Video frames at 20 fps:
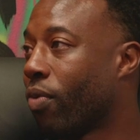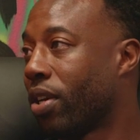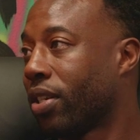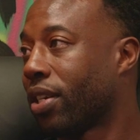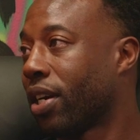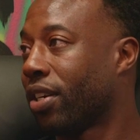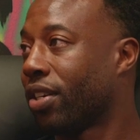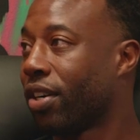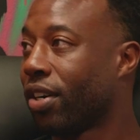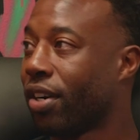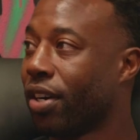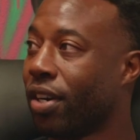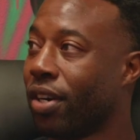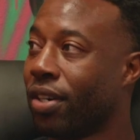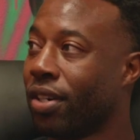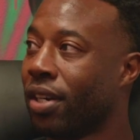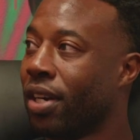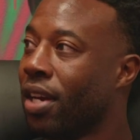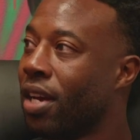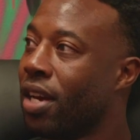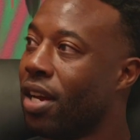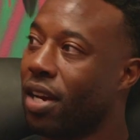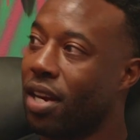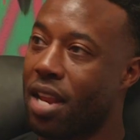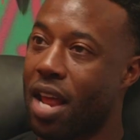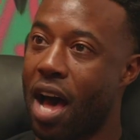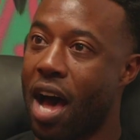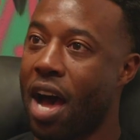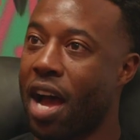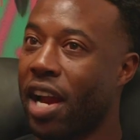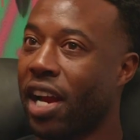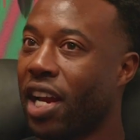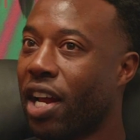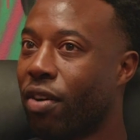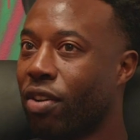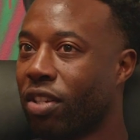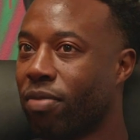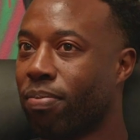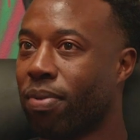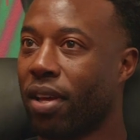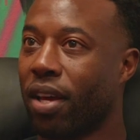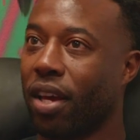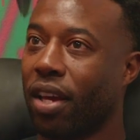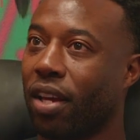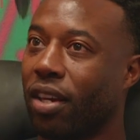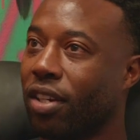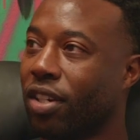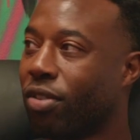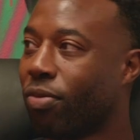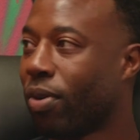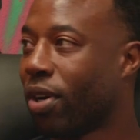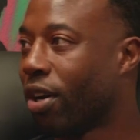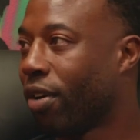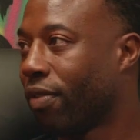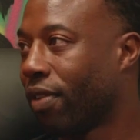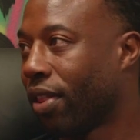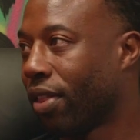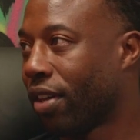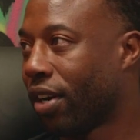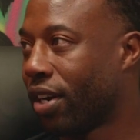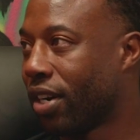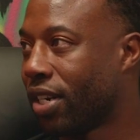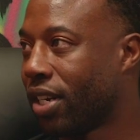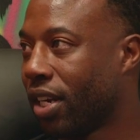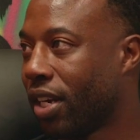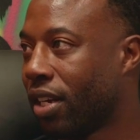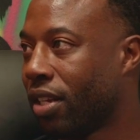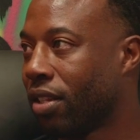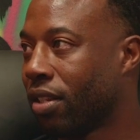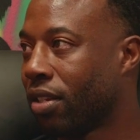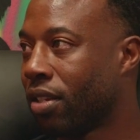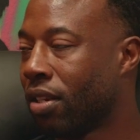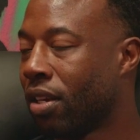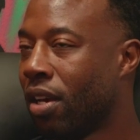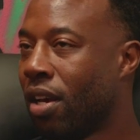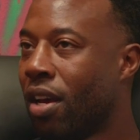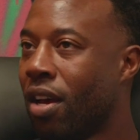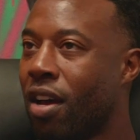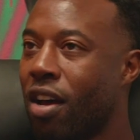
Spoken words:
Once I turned 9, I was playing 12 and 13s.